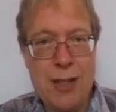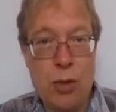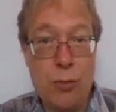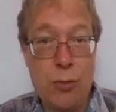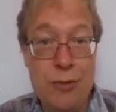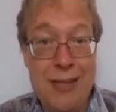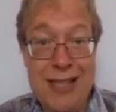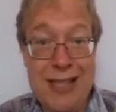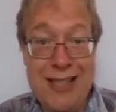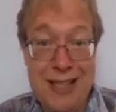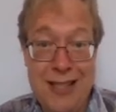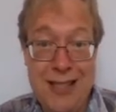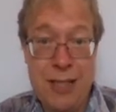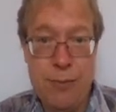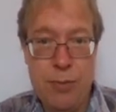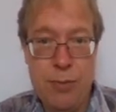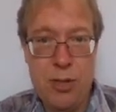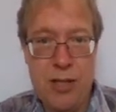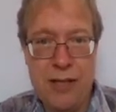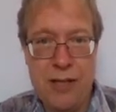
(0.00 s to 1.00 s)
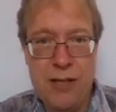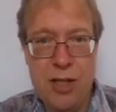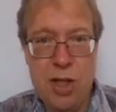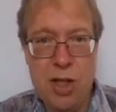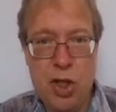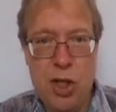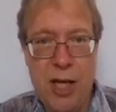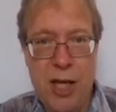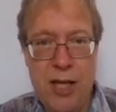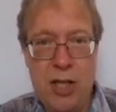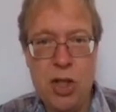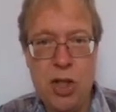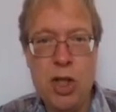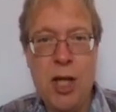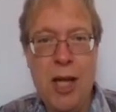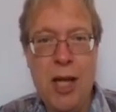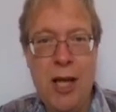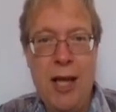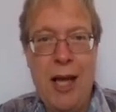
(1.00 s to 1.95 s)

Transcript: So this is the percentage change,